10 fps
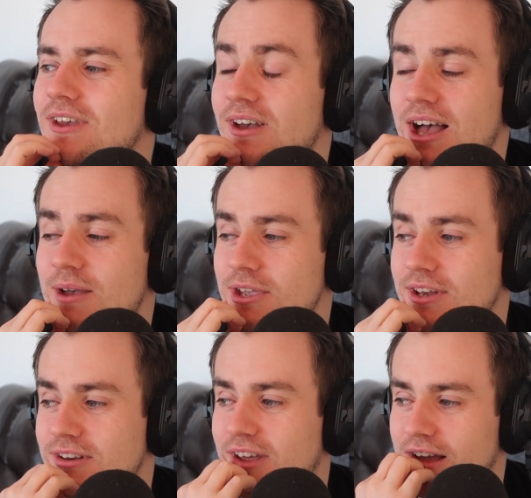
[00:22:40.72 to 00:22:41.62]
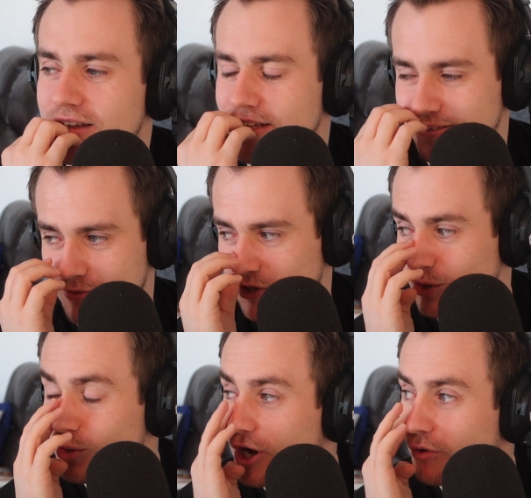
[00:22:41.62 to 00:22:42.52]
I mean,
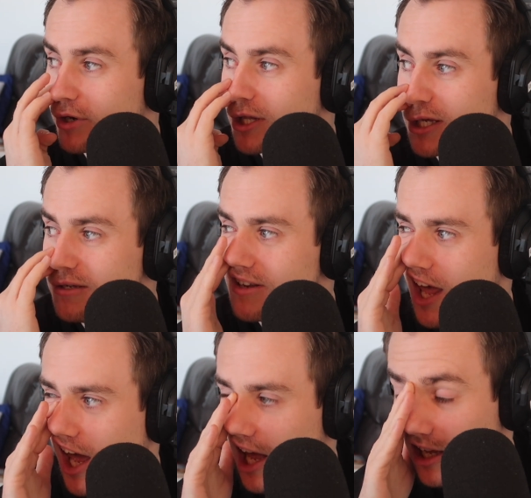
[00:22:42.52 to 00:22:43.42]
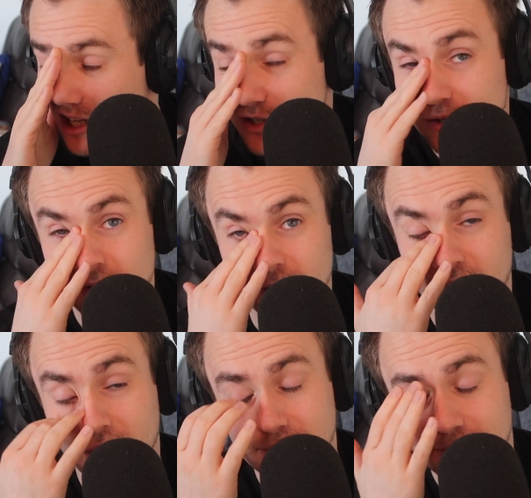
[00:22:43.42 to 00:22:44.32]
no, not really. Doing
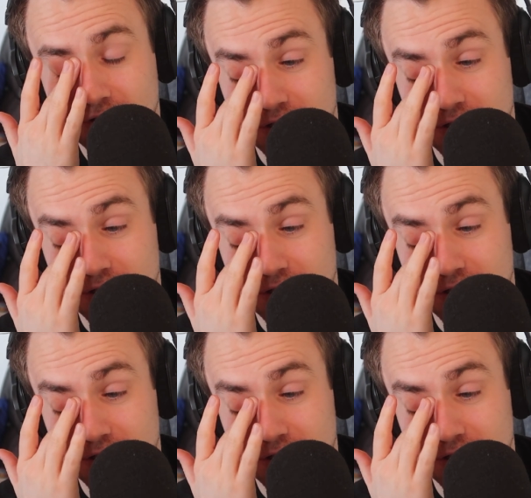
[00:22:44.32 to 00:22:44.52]
fine.